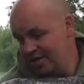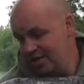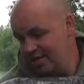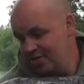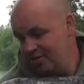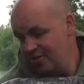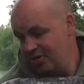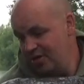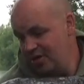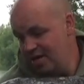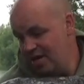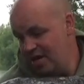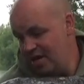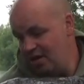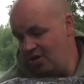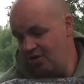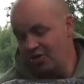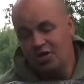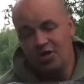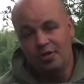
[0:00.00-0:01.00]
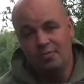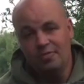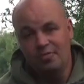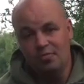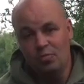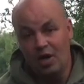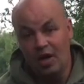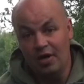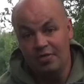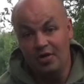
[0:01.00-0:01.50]
On the
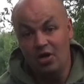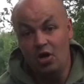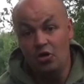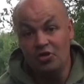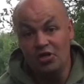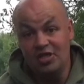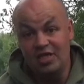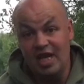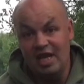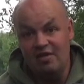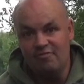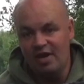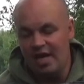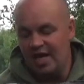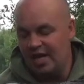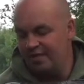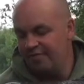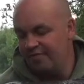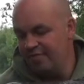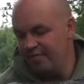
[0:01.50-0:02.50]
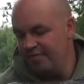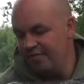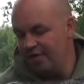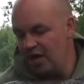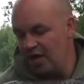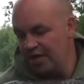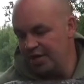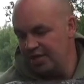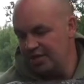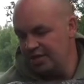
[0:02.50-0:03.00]
on the D rig from
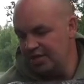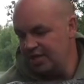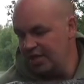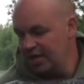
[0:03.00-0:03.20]
Vardis.